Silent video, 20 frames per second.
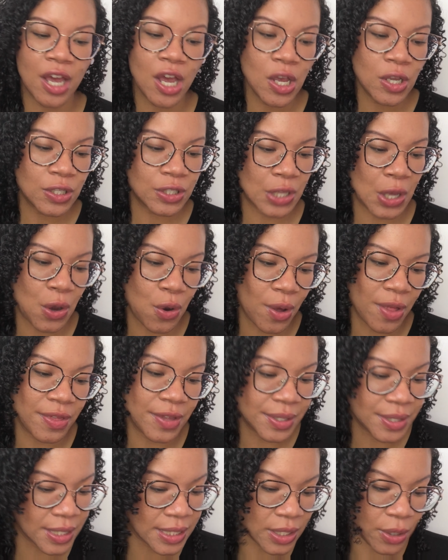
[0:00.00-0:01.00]
So
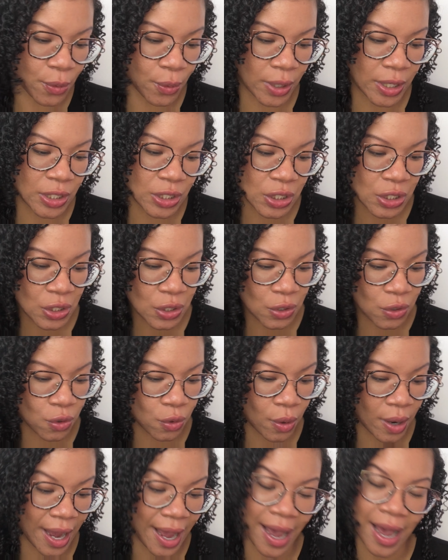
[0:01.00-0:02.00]
this is going to
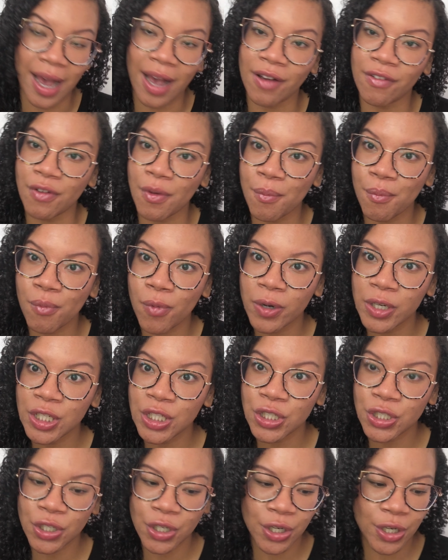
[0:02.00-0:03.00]
have
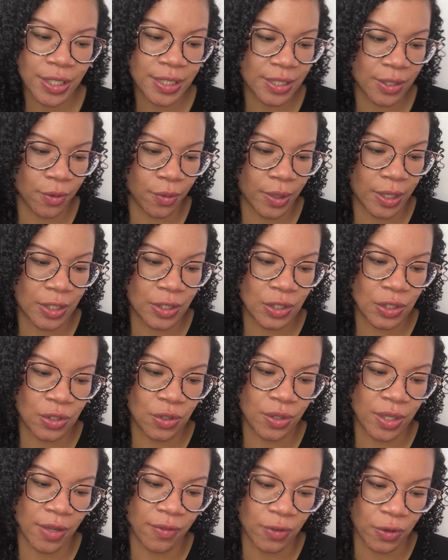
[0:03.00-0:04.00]
moisture, it's going to
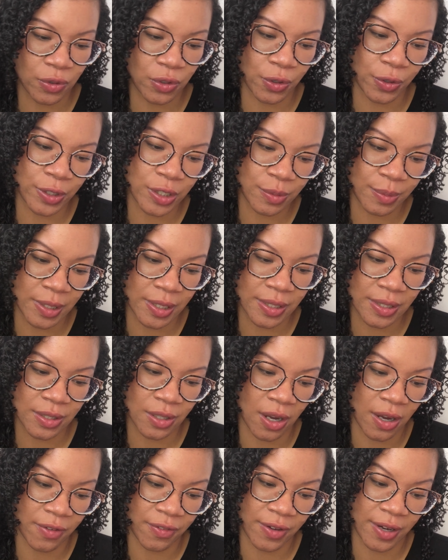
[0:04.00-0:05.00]
give you nourishment and
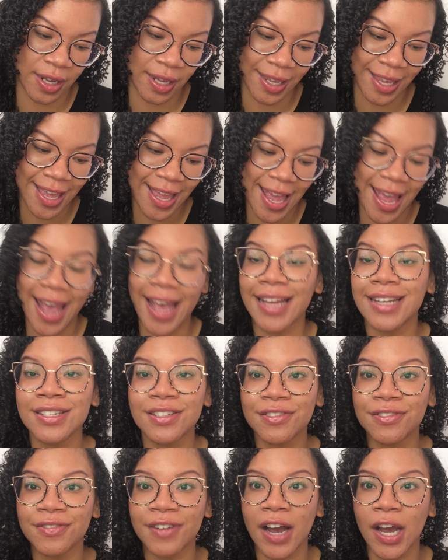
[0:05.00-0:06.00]
softening and
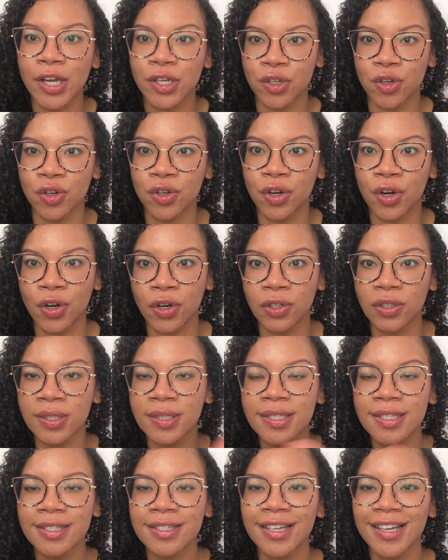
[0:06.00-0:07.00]
define your
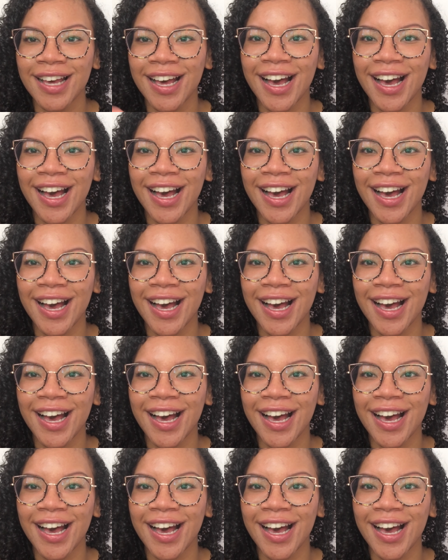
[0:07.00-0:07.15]
curls.